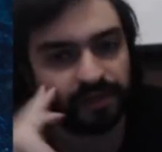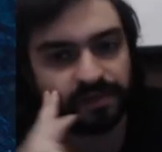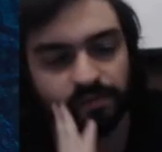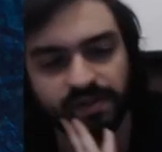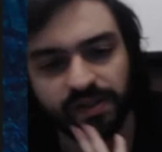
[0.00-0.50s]

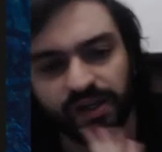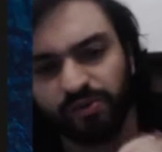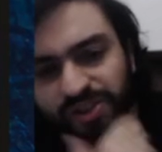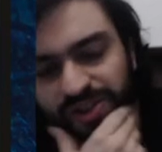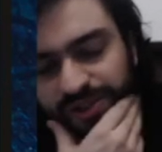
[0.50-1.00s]
a mistake,
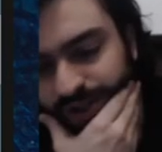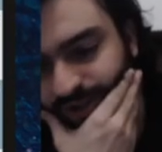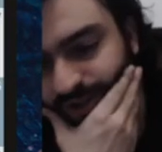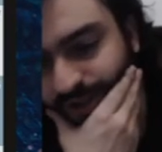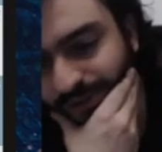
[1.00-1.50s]
which I
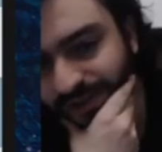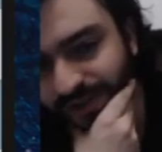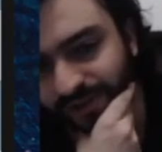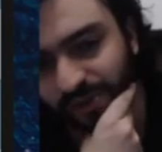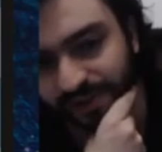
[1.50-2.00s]
doubt a
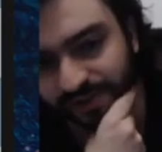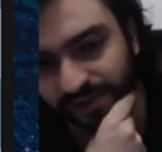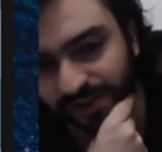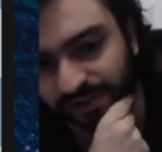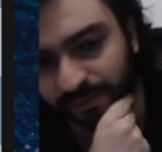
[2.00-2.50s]
2000
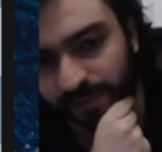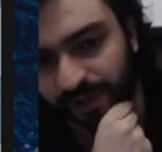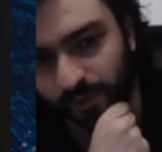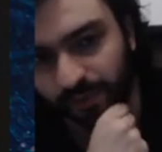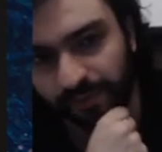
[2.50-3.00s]
rated
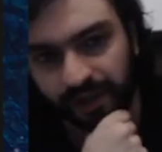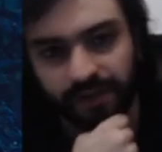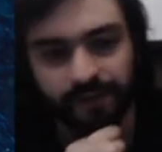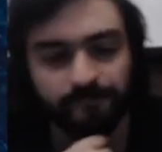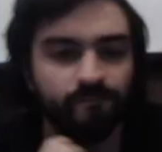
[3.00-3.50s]
player will
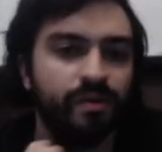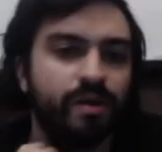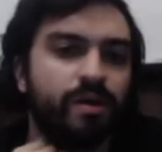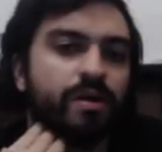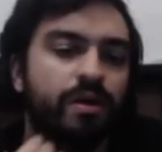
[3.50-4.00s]
make.
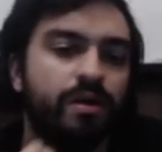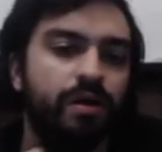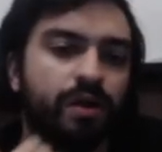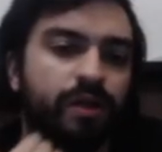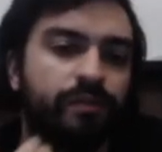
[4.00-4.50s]

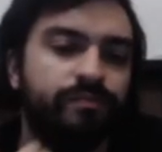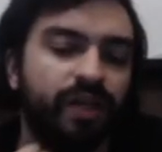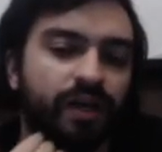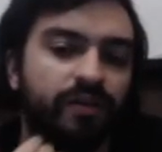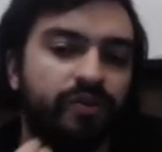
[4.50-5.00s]

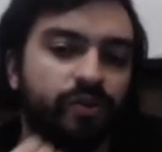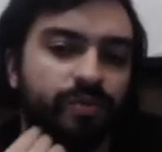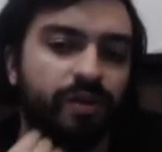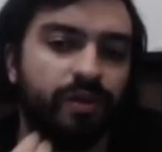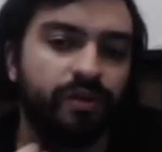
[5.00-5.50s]
Yeah, it could
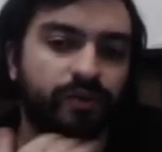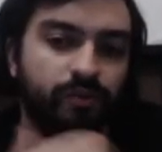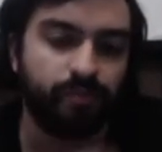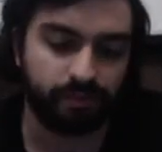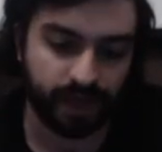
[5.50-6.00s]
be
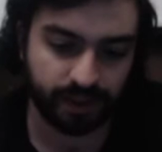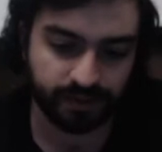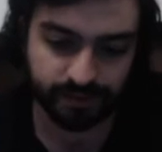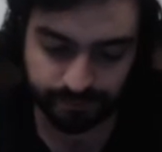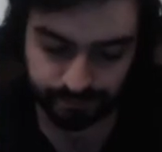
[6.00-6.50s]
bad.
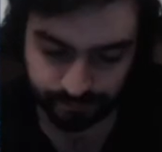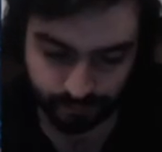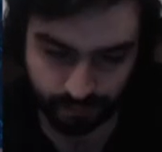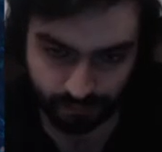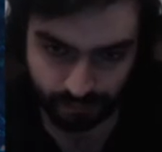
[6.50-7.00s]

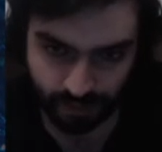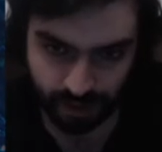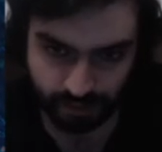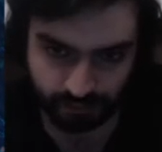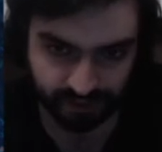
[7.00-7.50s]

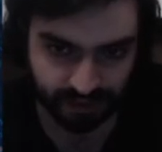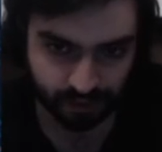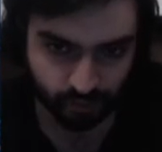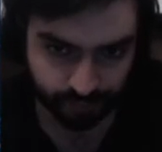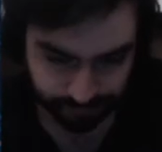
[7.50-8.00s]
But
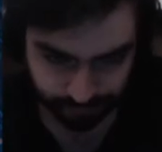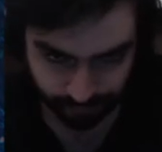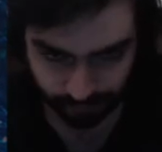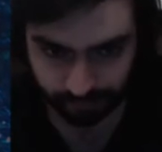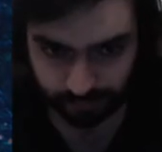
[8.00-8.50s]
anyway,
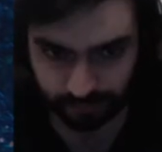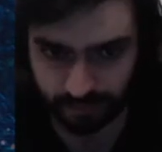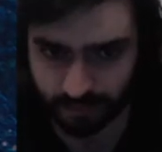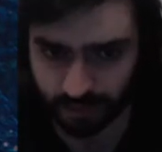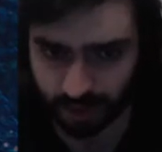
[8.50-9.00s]

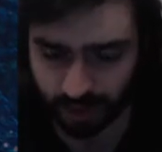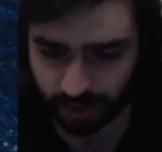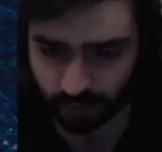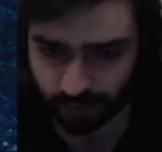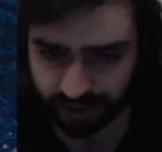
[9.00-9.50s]

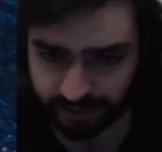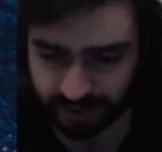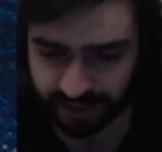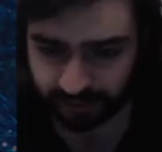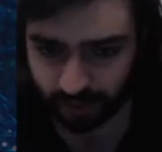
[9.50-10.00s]
queen takes
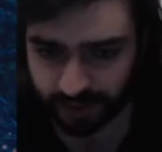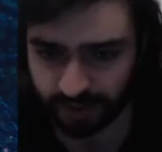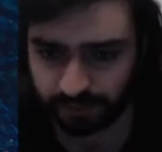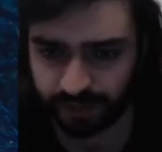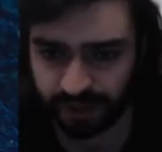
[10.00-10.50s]
b7 was
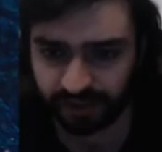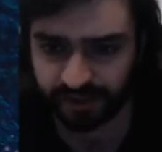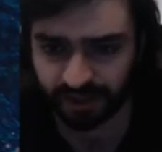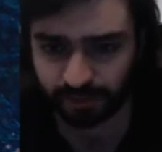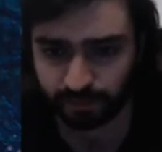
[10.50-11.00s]
not played.
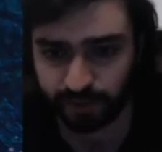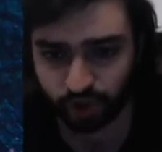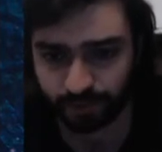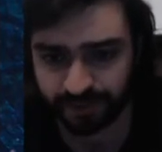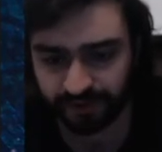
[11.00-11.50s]
Instead,
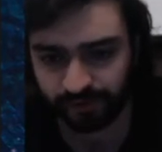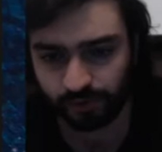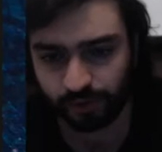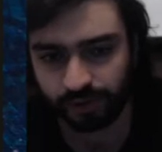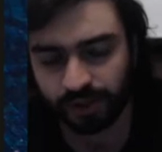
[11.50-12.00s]
bishop
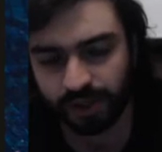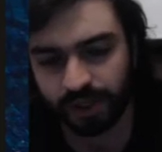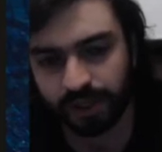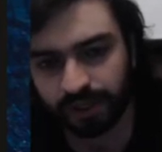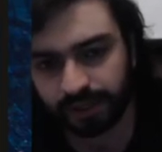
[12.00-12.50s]
c4,
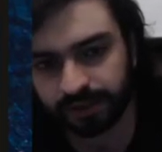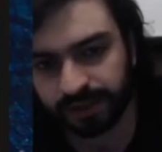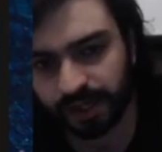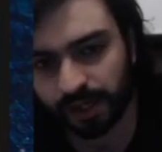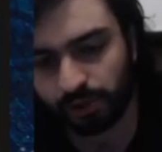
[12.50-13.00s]
and
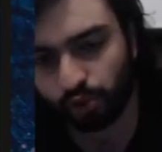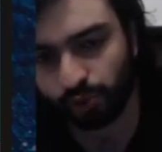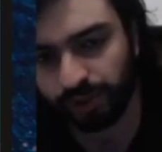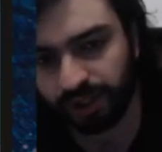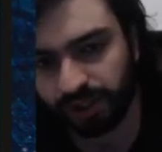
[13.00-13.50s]
now
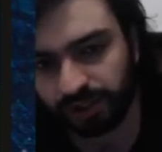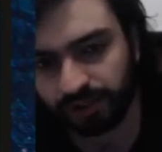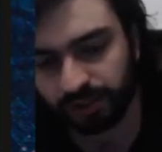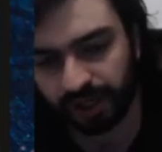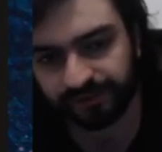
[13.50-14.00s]

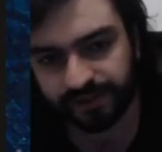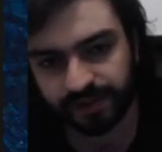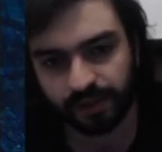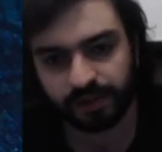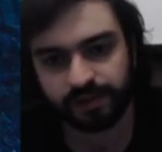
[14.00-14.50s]
queen
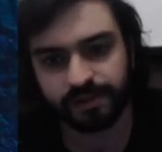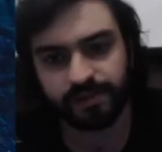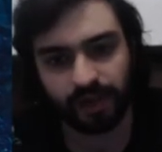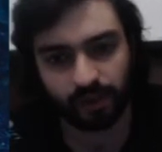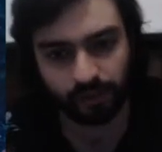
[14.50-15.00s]
f6.
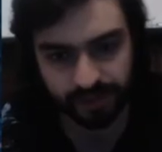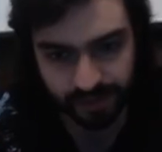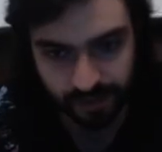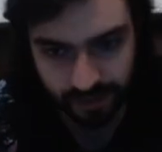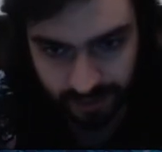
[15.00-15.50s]
Now this
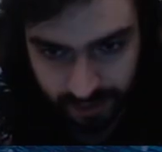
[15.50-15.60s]
is